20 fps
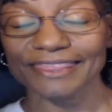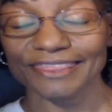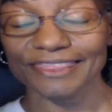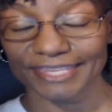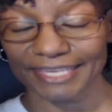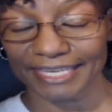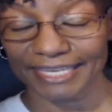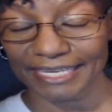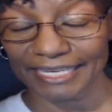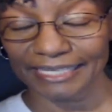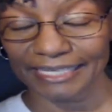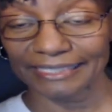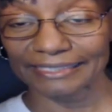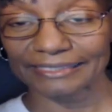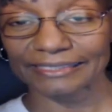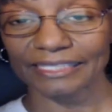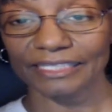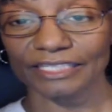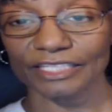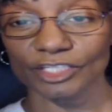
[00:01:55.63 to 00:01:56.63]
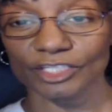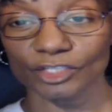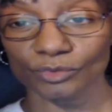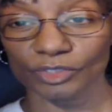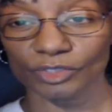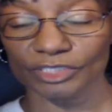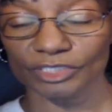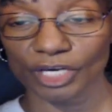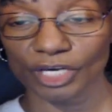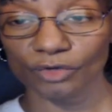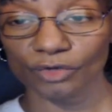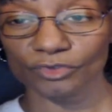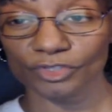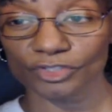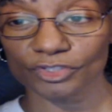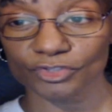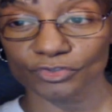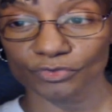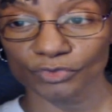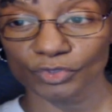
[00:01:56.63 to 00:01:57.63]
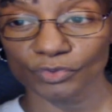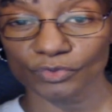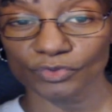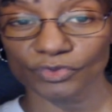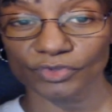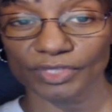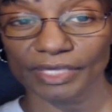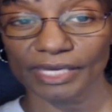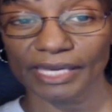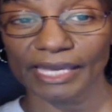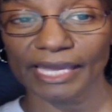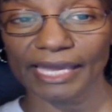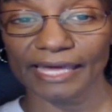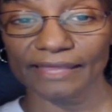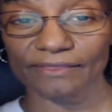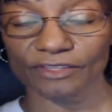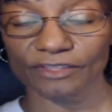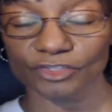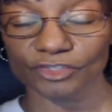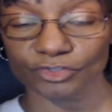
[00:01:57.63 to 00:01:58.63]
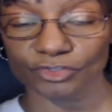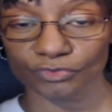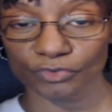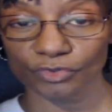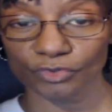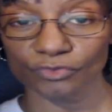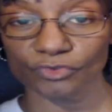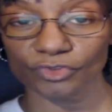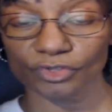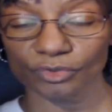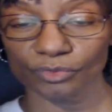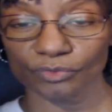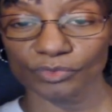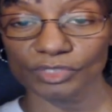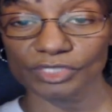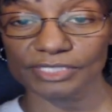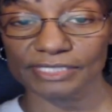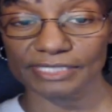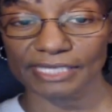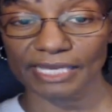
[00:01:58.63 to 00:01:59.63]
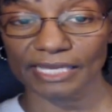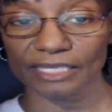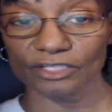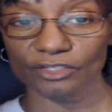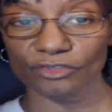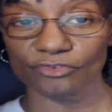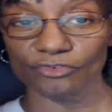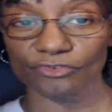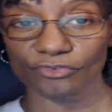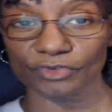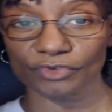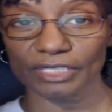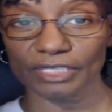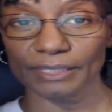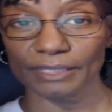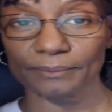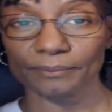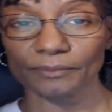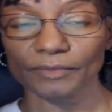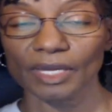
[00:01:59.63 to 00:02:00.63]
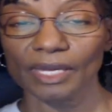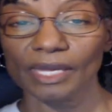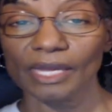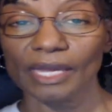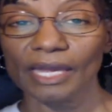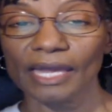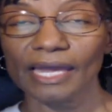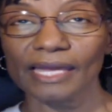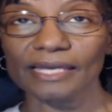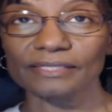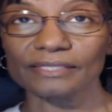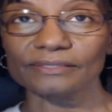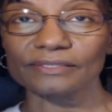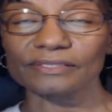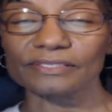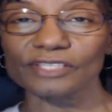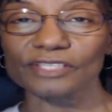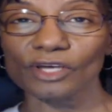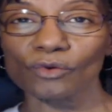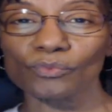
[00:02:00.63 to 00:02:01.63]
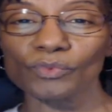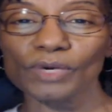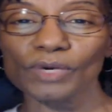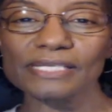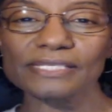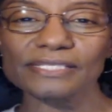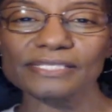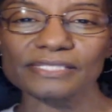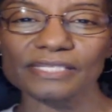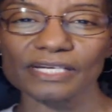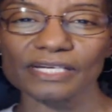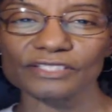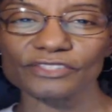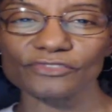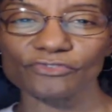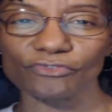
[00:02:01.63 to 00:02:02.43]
Then you will know the truth, and the truth will set you free. And so, one such